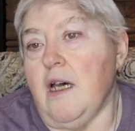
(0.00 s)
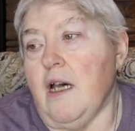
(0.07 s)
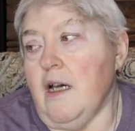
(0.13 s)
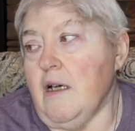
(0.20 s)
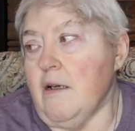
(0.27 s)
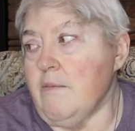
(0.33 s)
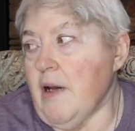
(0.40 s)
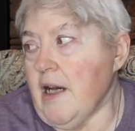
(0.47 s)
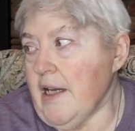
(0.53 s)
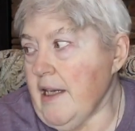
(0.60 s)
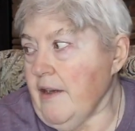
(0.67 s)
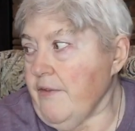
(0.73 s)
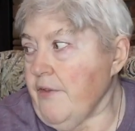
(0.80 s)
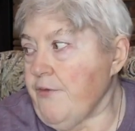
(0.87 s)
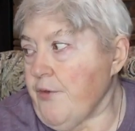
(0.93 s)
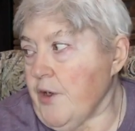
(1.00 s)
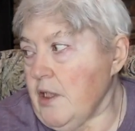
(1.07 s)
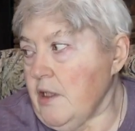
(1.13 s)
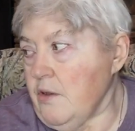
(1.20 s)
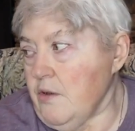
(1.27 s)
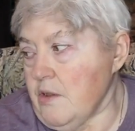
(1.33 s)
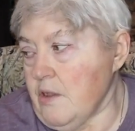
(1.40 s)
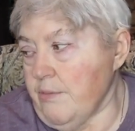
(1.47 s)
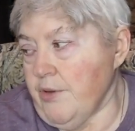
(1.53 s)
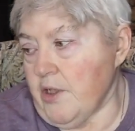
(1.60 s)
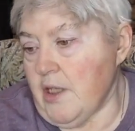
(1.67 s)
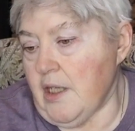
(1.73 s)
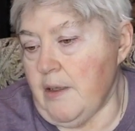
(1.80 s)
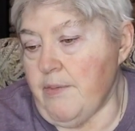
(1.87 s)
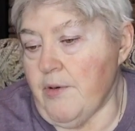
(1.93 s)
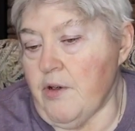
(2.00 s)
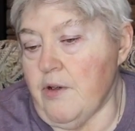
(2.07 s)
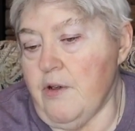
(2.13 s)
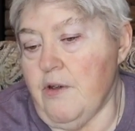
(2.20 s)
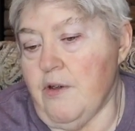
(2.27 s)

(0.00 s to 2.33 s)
Um, I have a friend who is a bookkeeper